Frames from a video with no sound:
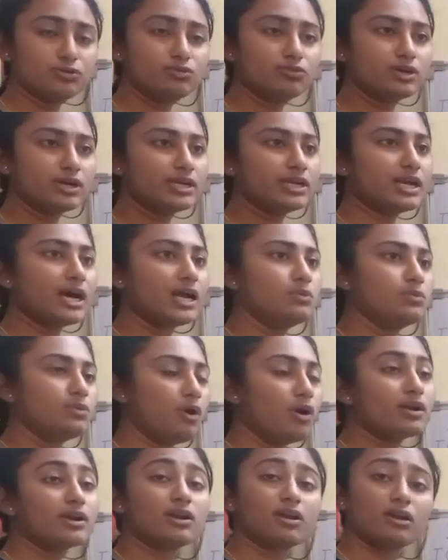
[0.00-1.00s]
So you can
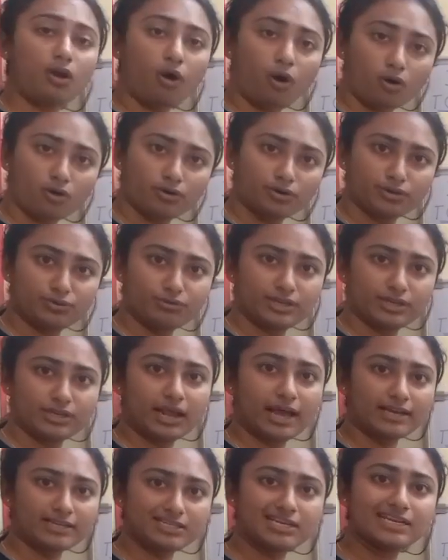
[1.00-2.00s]
or long. You
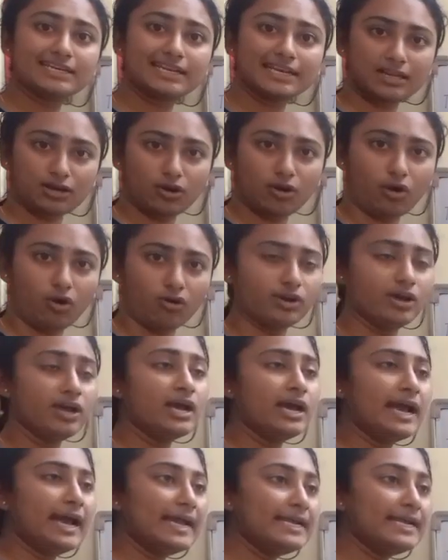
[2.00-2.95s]
can actually take long.